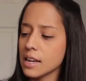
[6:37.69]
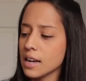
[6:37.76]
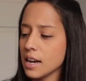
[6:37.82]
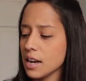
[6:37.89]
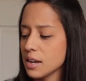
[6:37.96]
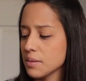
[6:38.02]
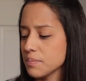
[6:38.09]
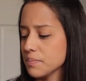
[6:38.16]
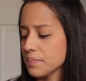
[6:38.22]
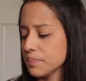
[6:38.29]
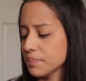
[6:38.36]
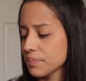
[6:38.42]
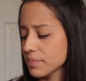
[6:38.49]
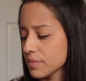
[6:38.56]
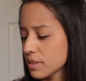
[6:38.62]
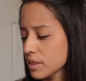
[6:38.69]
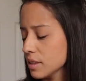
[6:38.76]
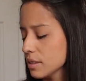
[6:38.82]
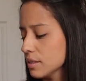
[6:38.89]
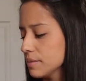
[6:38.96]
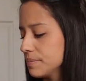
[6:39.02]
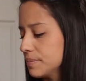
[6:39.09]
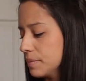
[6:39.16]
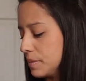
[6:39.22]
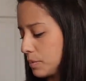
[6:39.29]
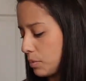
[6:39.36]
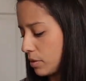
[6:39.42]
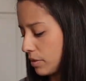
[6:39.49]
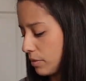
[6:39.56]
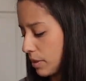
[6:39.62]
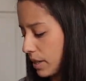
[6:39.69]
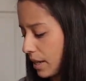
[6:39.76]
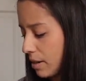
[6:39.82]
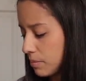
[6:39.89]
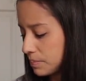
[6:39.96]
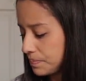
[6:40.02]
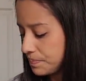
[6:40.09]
let me pull one now.